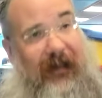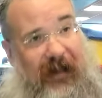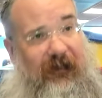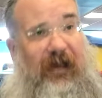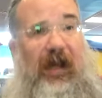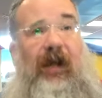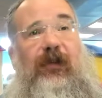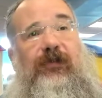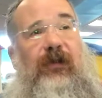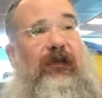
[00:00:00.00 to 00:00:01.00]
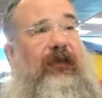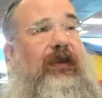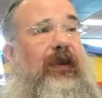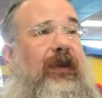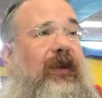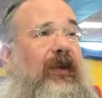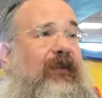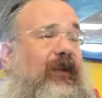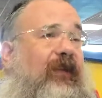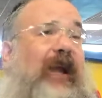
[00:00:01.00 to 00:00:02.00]
That's idolatrous. It's
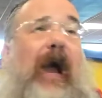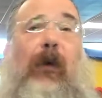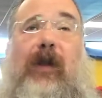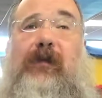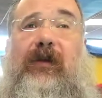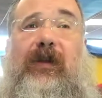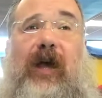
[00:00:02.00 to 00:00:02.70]
like saying, I want a million